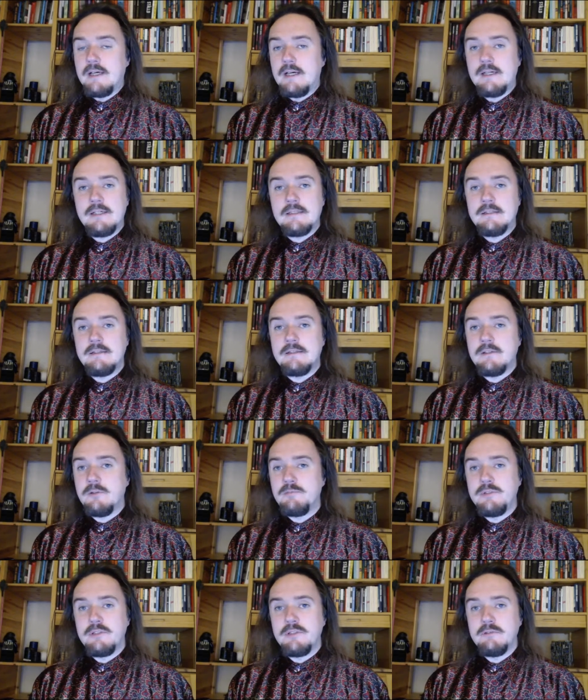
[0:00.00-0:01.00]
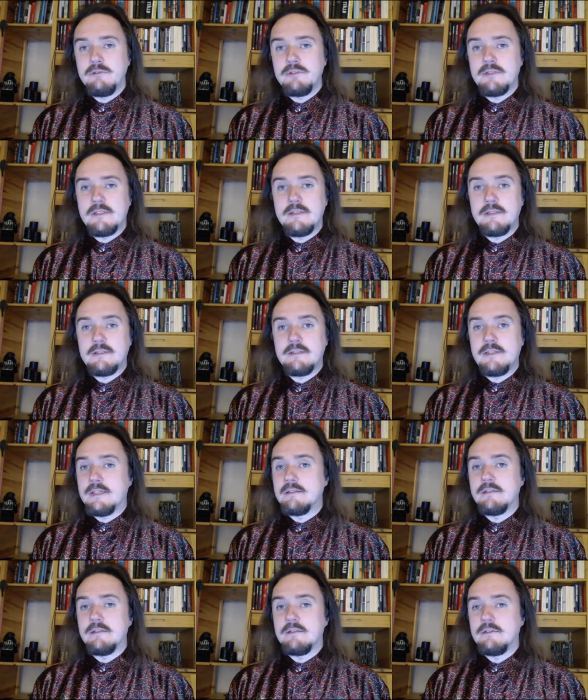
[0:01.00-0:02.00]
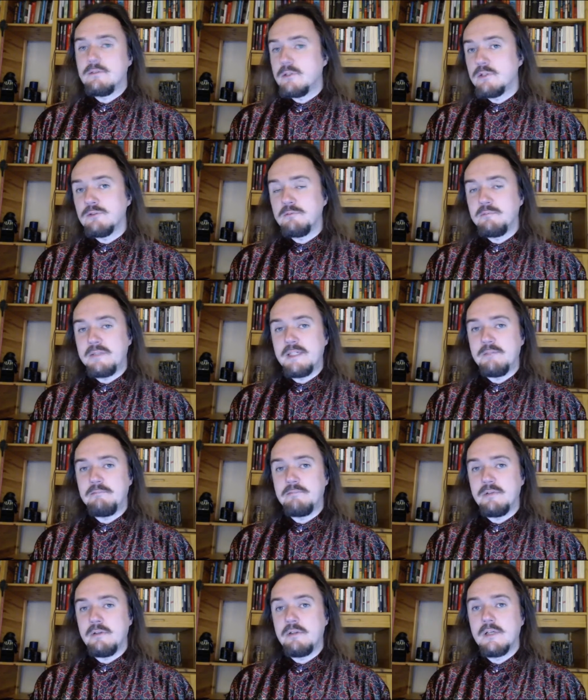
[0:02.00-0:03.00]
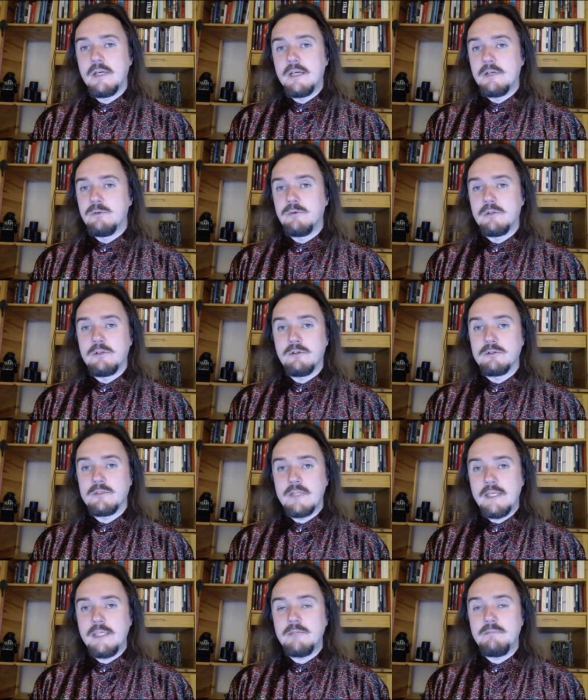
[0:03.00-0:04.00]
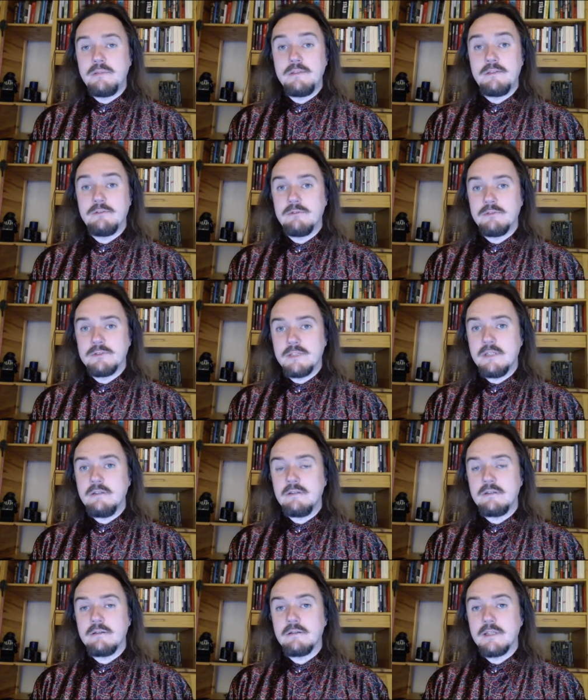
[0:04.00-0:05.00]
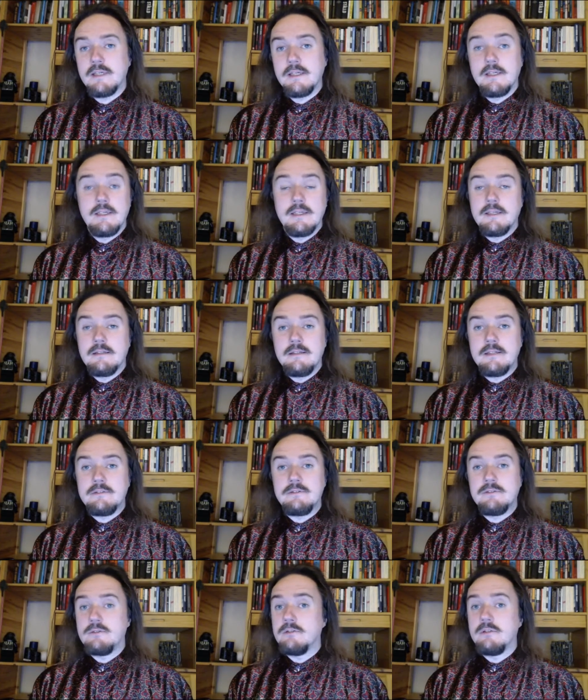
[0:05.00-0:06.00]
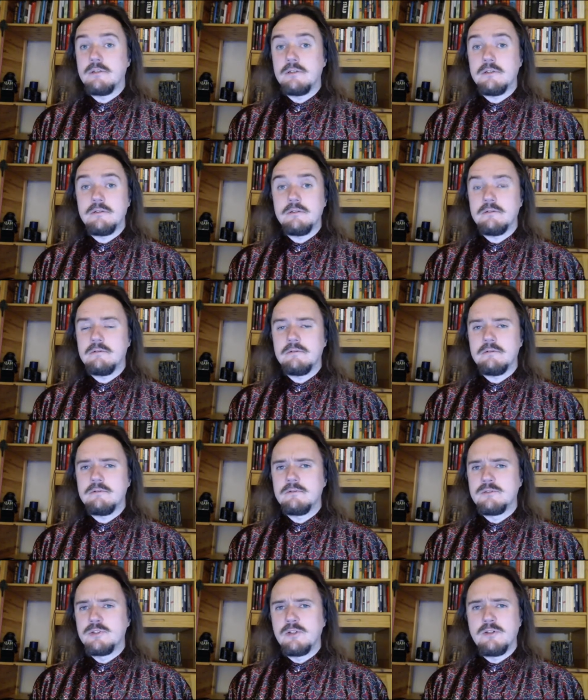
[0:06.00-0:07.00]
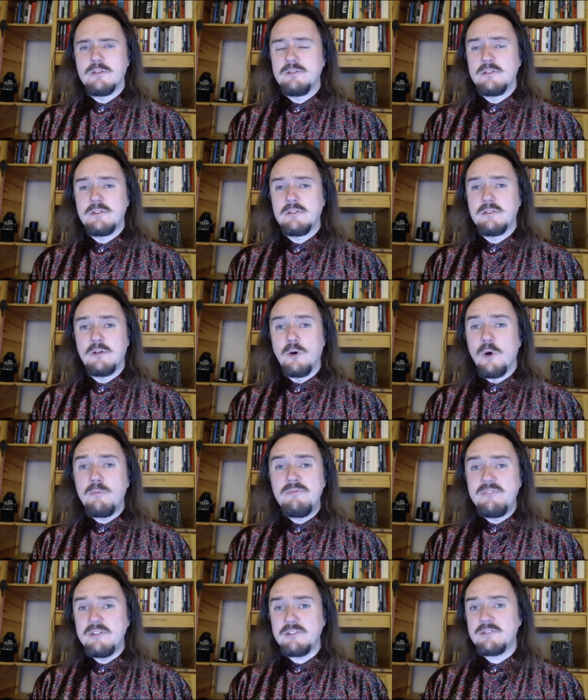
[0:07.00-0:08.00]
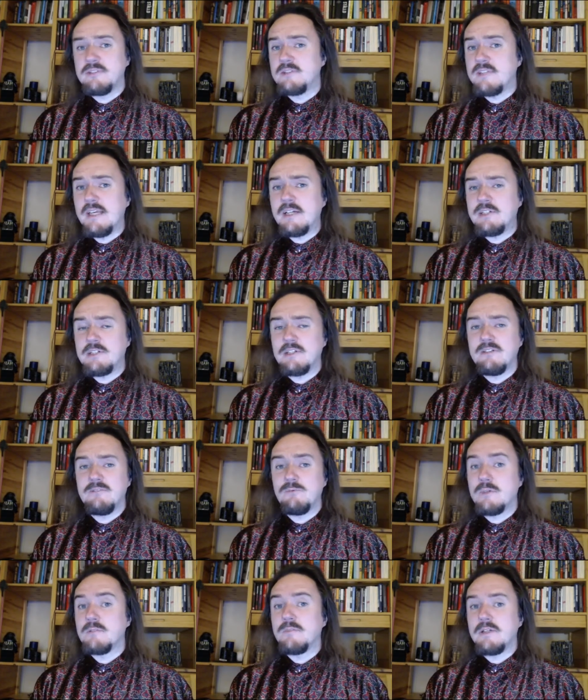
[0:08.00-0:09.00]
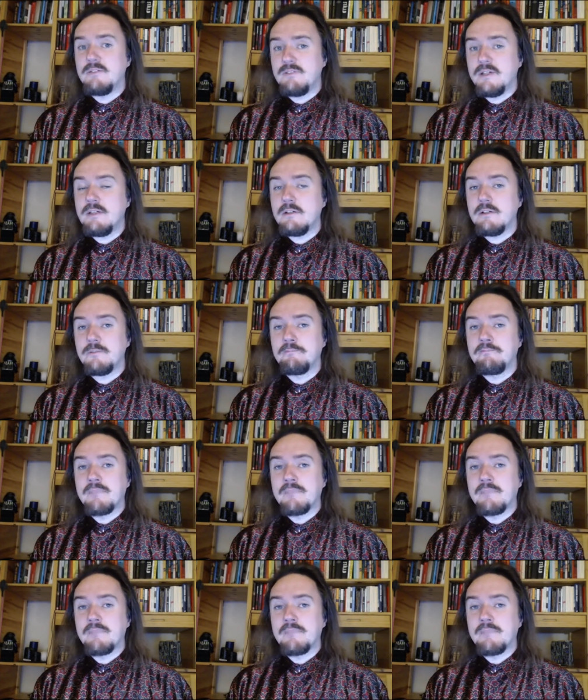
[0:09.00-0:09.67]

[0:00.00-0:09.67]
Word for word: and abuse that is done to people who are not able to consent. That's a rather obvious distinction, one might think,